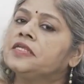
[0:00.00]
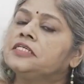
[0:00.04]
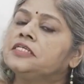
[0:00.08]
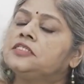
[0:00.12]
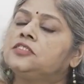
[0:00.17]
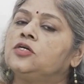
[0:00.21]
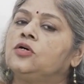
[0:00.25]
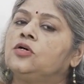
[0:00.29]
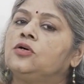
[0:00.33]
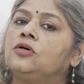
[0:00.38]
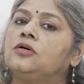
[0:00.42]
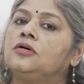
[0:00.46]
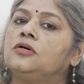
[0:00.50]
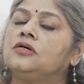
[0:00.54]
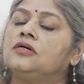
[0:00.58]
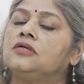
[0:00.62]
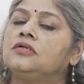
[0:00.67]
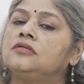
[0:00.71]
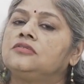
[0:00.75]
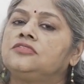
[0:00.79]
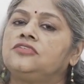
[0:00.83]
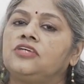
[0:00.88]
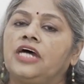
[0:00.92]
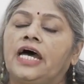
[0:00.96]
So
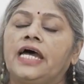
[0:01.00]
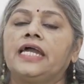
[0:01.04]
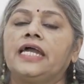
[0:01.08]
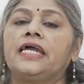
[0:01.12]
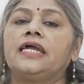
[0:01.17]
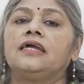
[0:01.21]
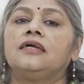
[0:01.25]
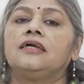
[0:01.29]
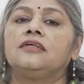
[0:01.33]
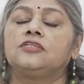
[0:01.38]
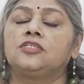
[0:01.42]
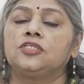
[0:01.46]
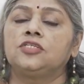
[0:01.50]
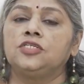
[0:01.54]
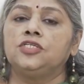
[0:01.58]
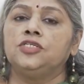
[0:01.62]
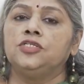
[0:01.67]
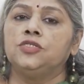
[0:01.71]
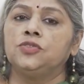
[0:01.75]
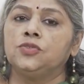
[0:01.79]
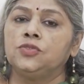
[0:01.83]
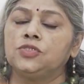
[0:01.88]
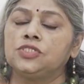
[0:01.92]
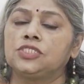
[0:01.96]
try to
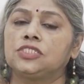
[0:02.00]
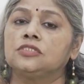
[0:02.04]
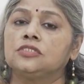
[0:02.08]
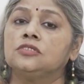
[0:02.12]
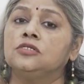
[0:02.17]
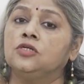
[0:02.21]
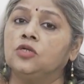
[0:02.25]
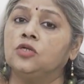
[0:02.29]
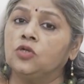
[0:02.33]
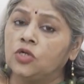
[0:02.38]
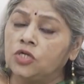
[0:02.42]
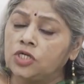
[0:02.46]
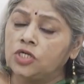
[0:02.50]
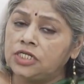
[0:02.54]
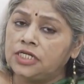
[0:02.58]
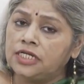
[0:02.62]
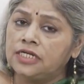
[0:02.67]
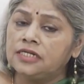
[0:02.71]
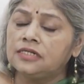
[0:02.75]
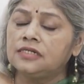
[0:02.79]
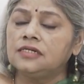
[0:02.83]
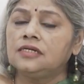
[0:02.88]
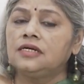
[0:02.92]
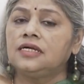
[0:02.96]
use good
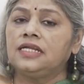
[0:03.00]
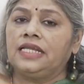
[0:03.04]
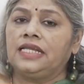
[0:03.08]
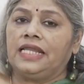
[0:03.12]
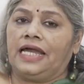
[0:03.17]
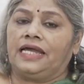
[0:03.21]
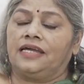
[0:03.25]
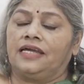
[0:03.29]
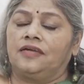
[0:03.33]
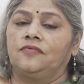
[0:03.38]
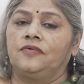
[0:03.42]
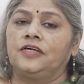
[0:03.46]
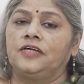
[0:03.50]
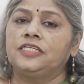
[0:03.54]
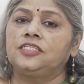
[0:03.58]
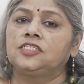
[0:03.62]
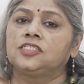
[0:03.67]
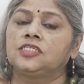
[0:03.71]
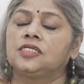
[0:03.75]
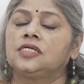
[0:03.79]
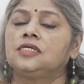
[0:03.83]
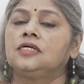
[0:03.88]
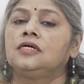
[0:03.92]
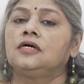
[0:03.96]
language
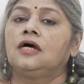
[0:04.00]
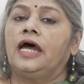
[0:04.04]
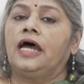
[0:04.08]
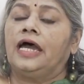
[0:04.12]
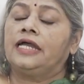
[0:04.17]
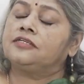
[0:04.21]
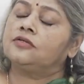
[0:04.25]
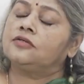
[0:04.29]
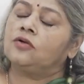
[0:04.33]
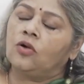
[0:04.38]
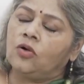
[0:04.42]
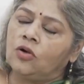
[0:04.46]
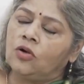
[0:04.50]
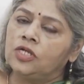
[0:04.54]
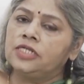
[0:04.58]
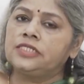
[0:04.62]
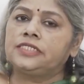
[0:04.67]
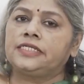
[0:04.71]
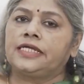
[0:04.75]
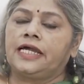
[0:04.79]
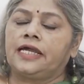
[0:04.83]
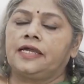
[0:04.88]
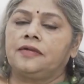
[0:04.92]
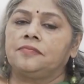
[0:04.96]
at all
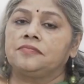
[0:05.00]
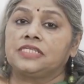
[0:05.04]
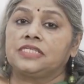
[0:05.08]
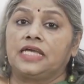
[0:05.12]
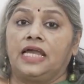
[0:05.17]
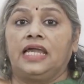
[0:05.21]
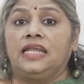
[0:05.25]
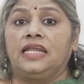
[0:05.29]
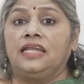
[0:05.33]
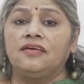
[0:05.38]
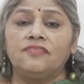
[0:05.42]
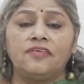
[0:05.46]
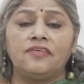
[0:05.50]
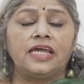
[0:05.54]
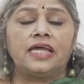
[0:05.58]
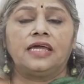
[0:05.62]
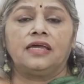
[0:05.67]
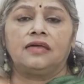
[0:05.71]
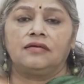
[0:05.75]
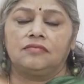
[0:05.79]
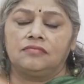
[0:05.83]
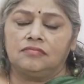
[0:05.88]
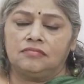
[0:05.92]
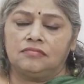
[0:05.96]
times. Anyway,